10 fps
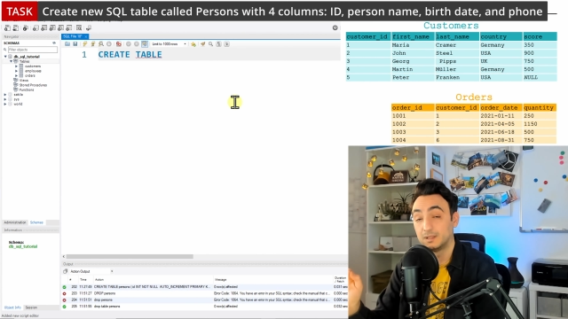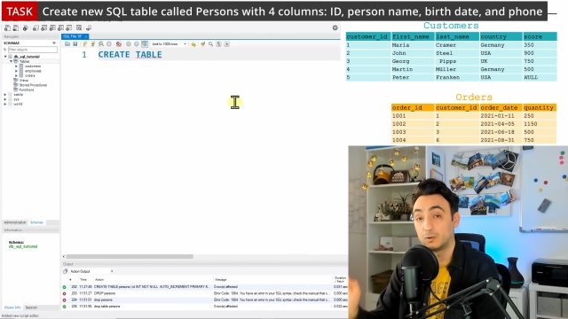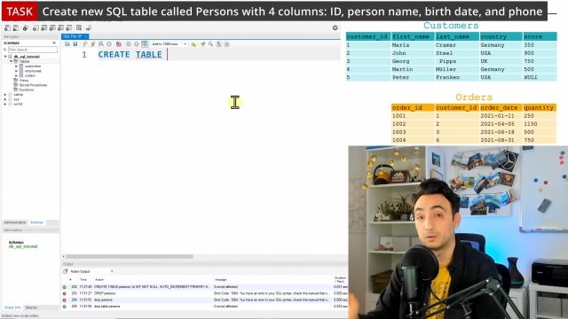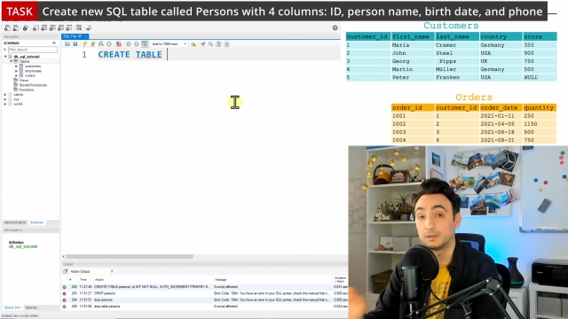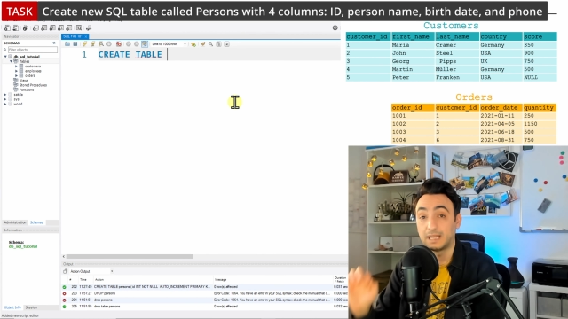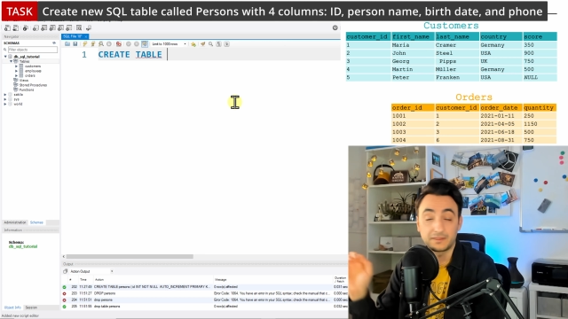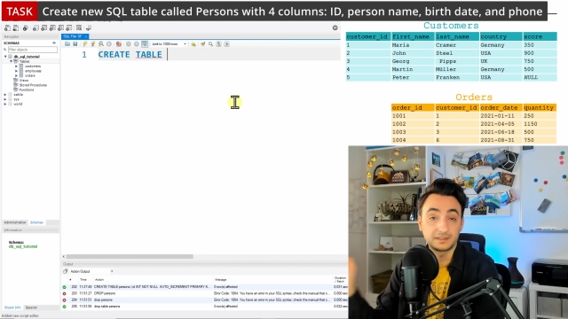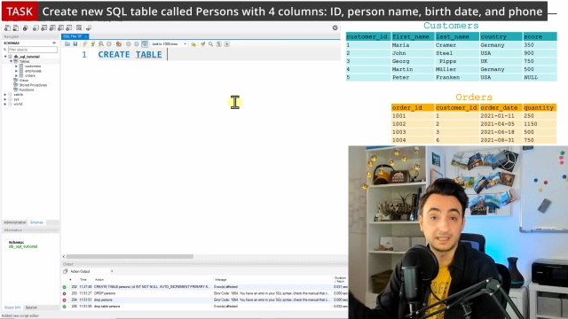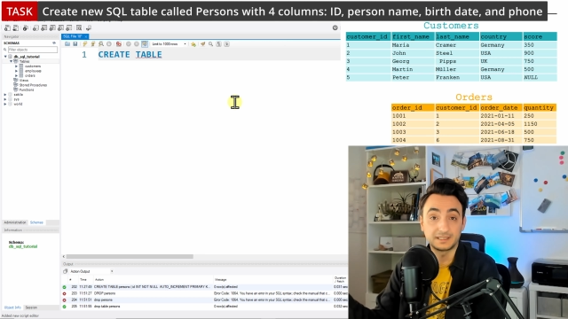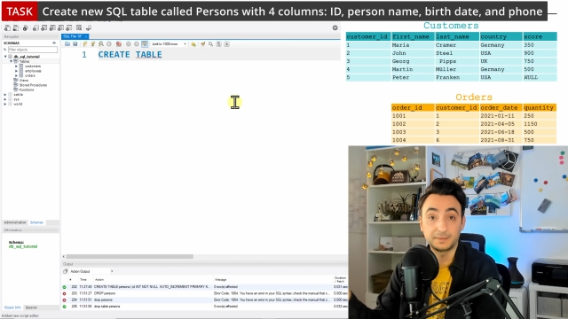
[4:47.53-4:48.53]
or in other
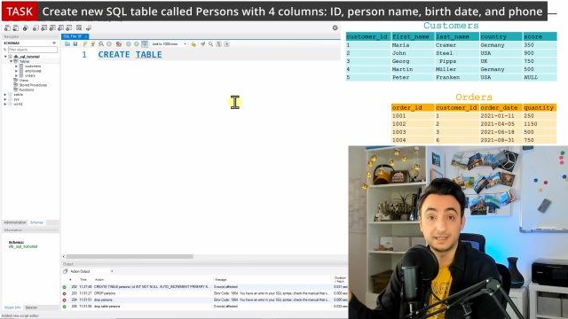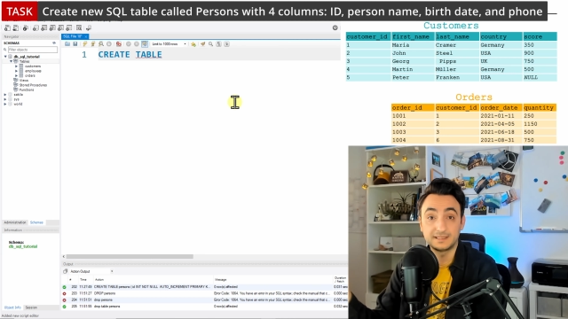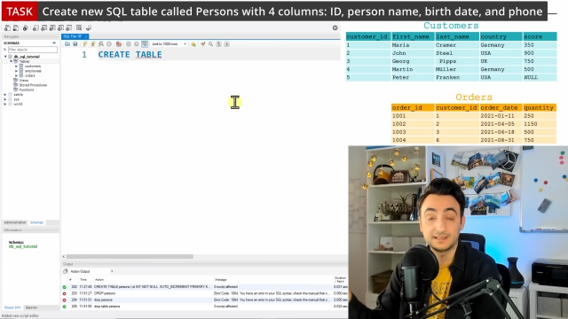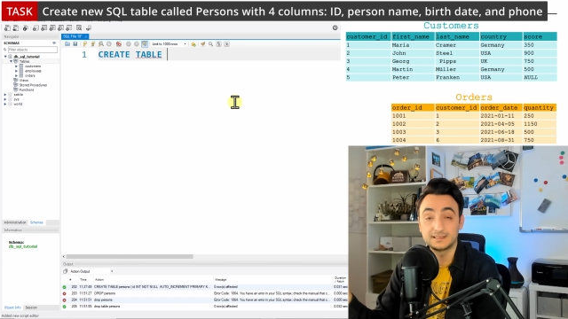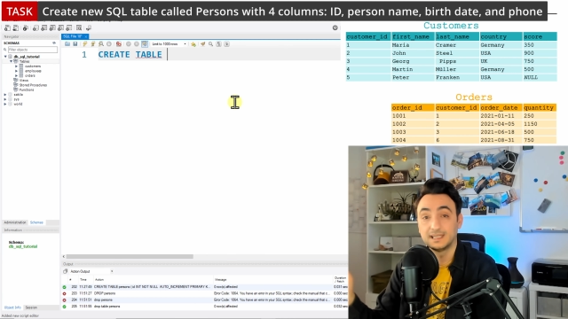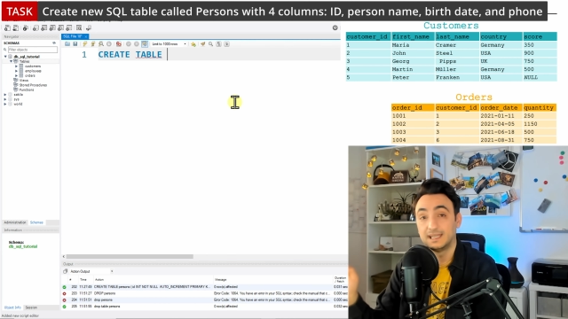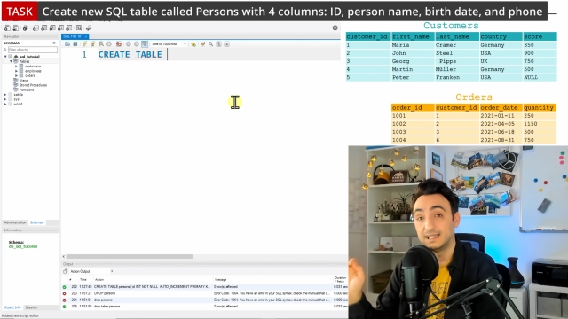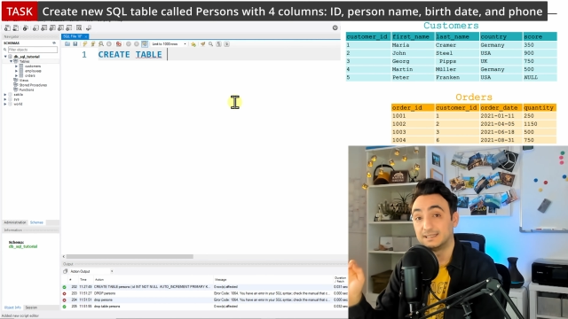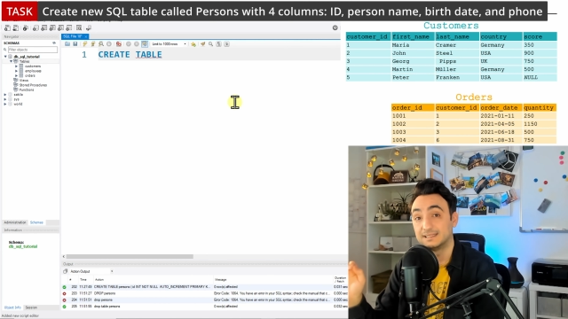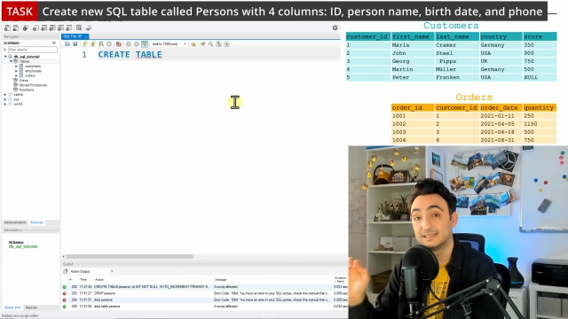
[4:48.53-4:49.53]
databases,
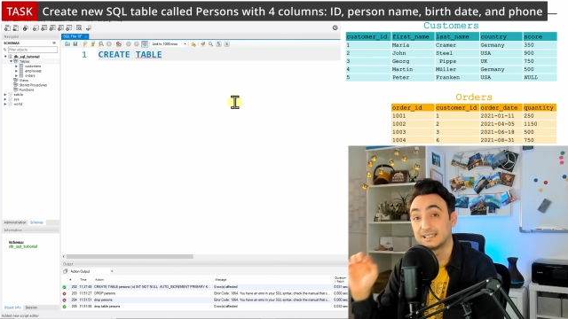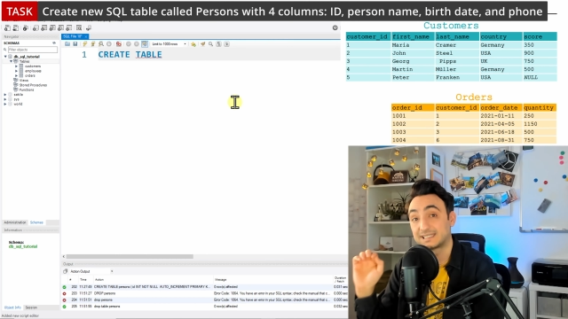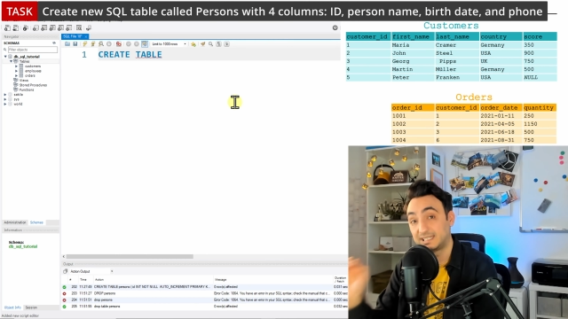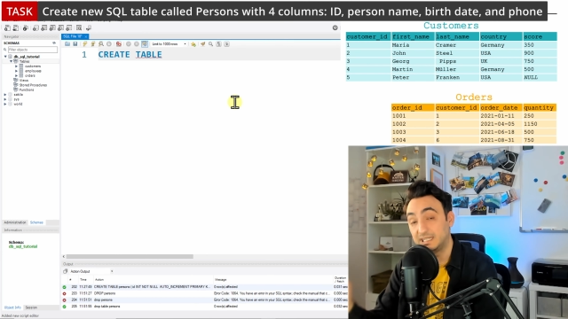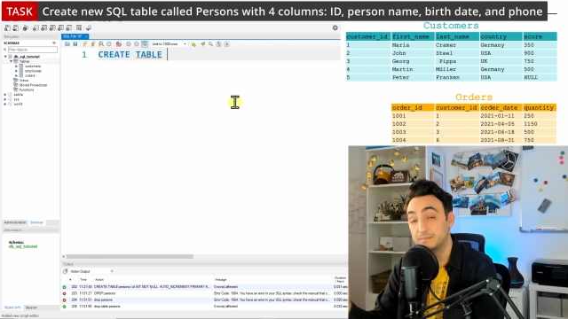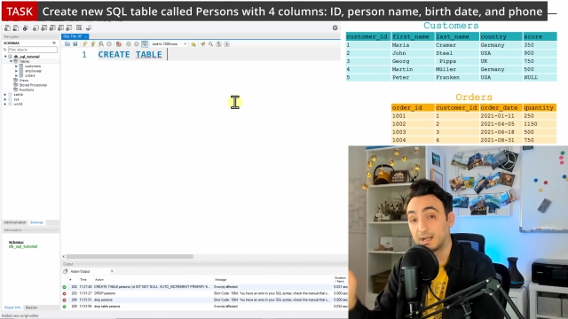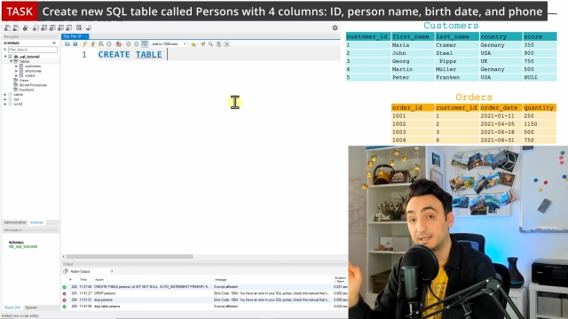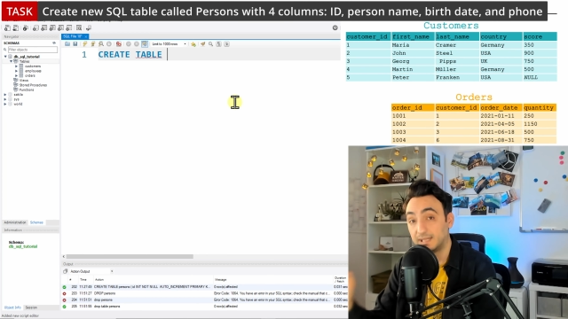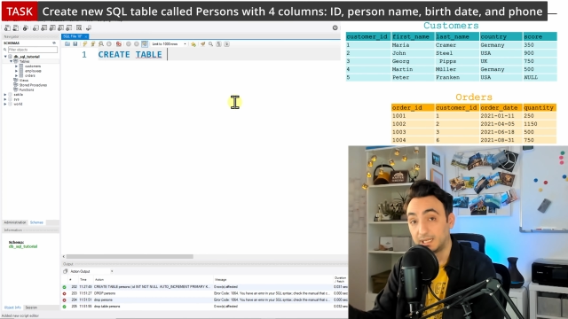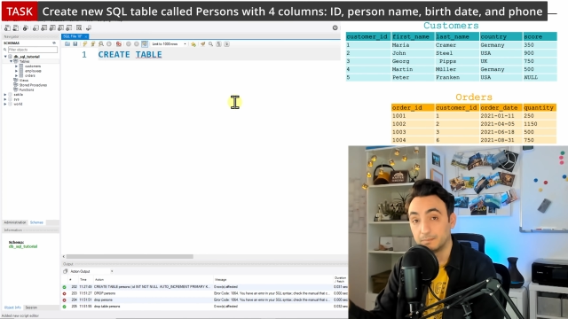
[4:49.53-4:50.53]
it is the schema
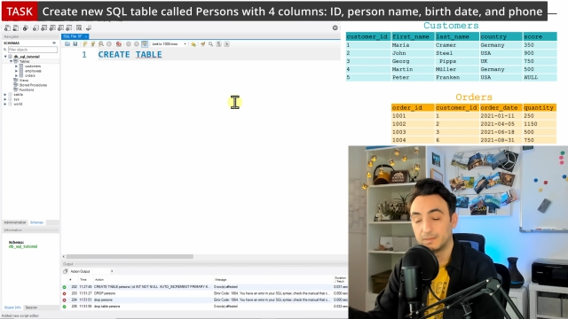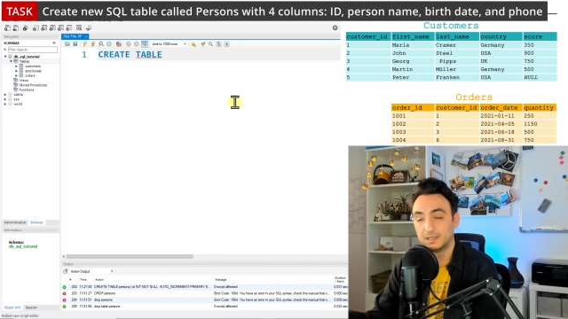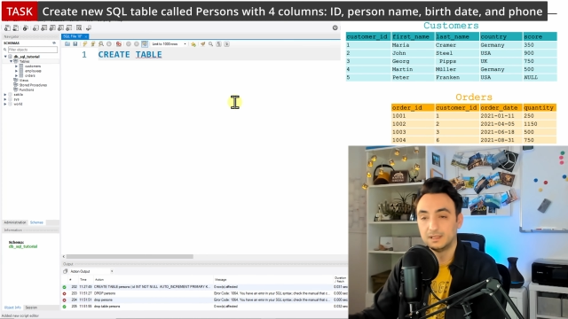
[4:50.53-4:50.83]
name.